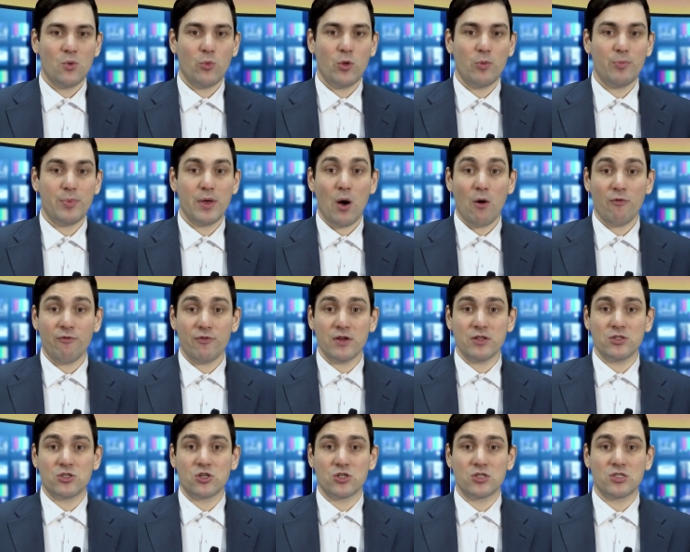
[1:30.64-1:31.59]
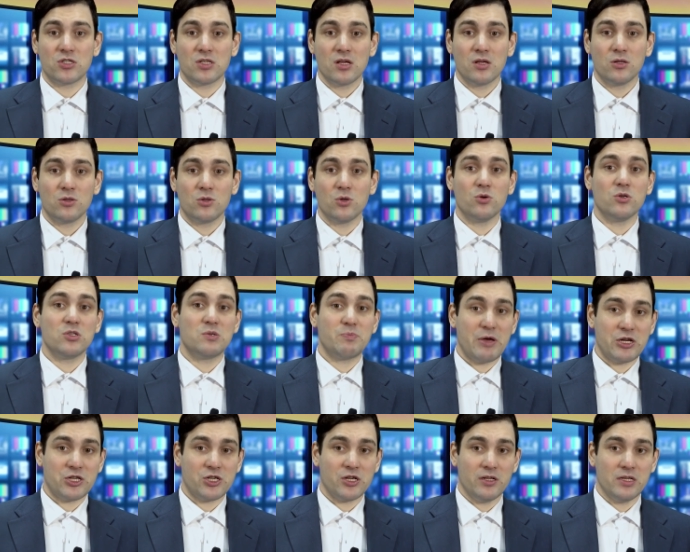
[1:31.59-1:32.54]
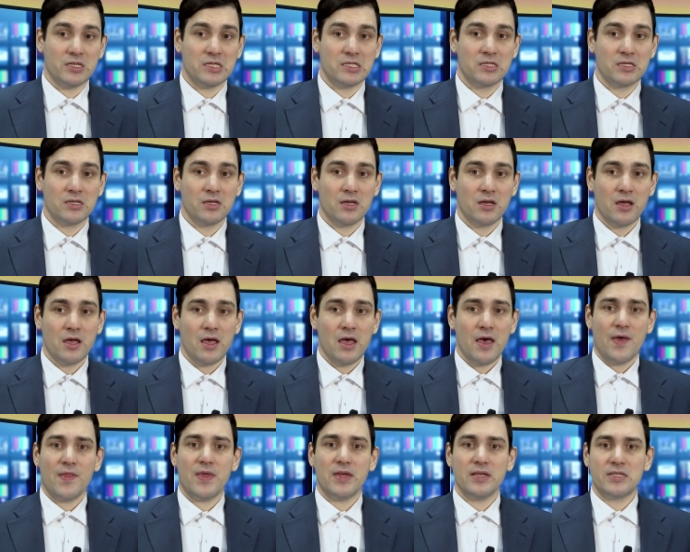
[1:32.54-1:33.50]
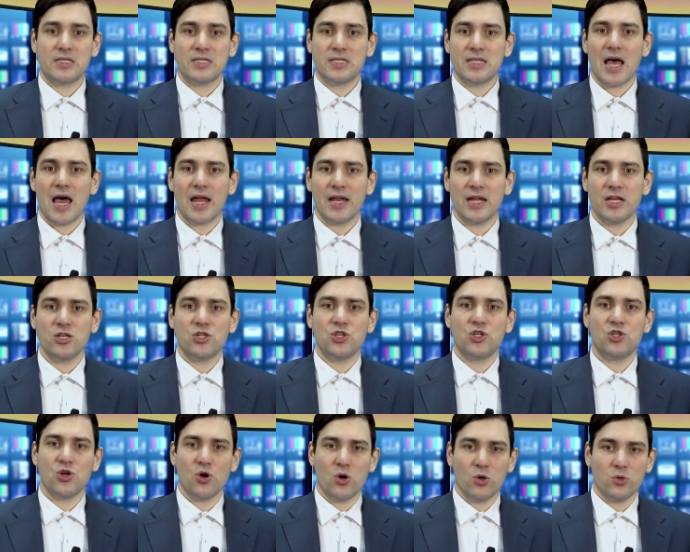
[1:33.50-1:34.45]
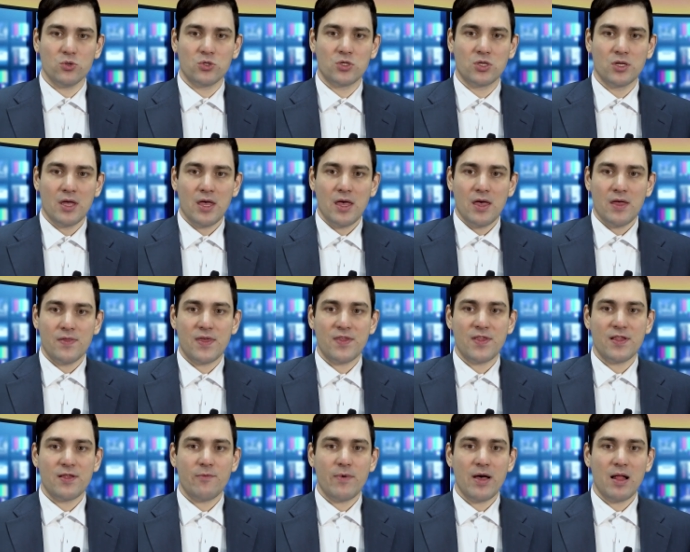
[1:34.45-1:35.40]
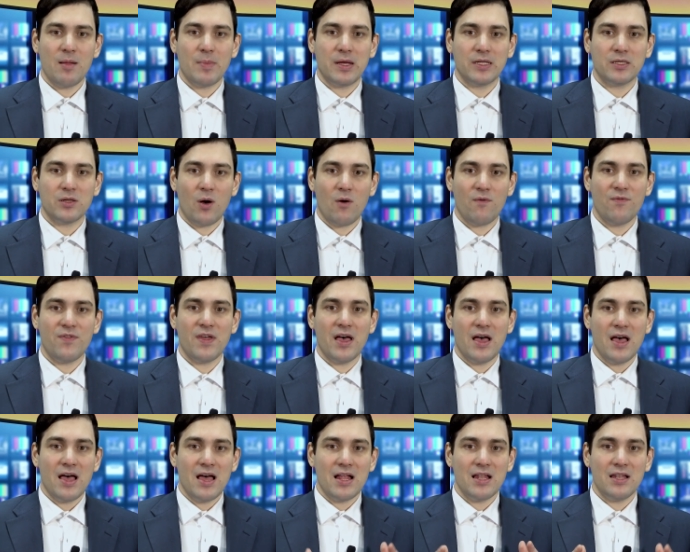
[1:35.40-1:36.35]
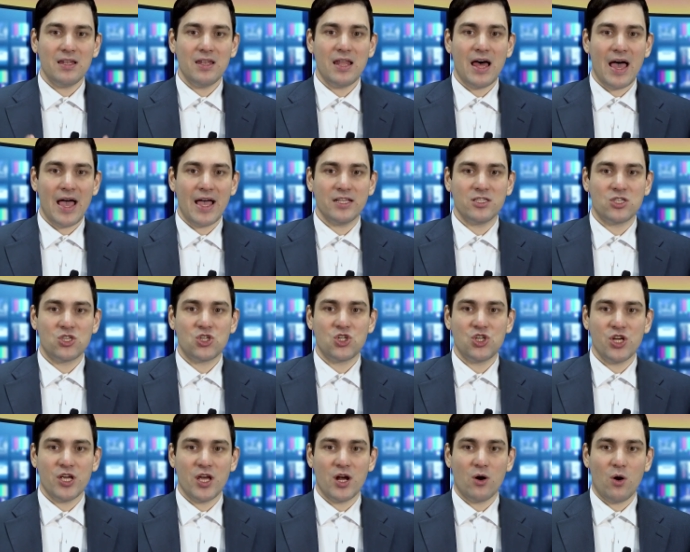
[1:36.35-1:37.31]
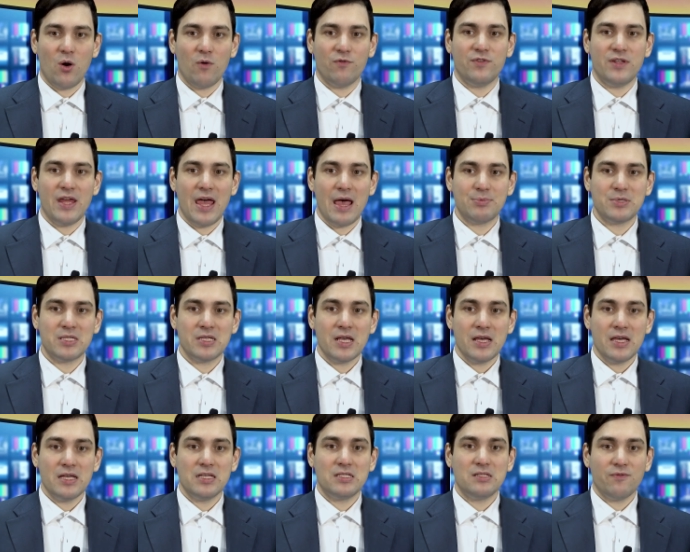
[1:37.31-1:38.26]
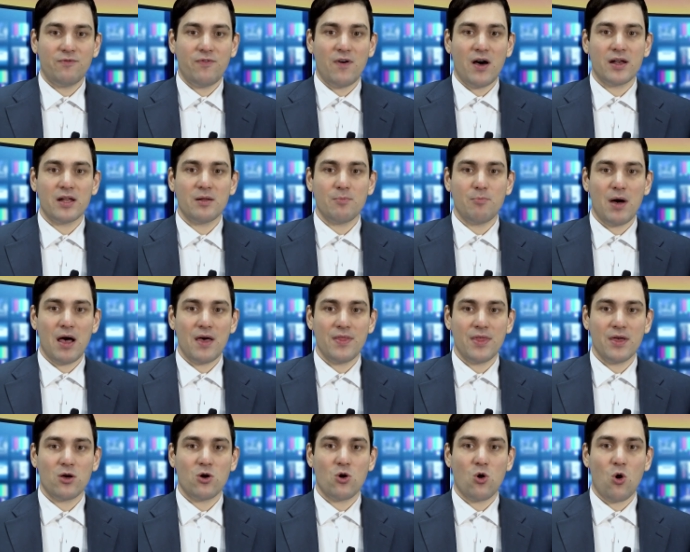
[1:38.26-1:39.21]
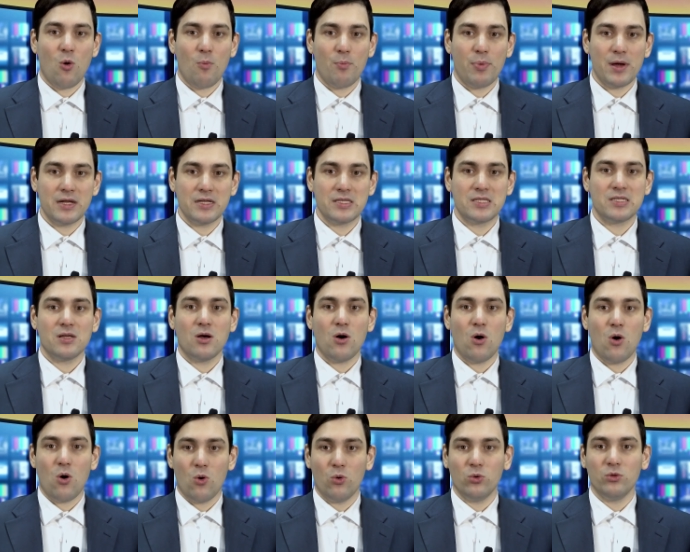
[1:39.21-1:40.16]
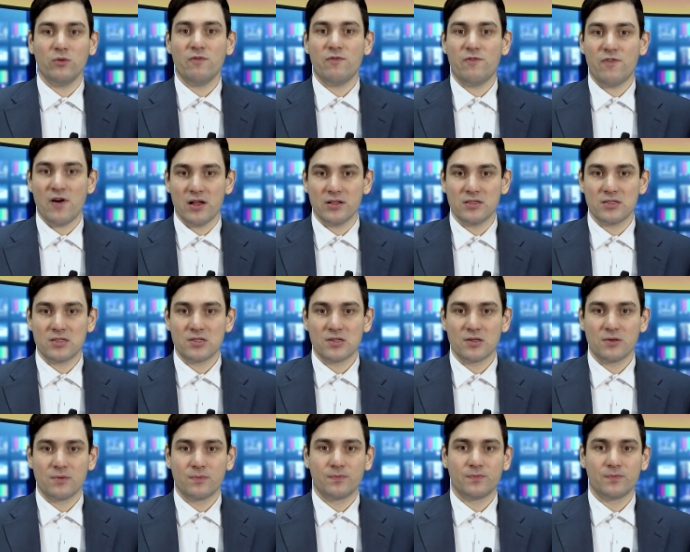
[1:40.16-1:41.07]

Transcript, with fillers: will be of interest to specialists. The study shows that the development of the lion's share of dApps is funded by the company's own funds.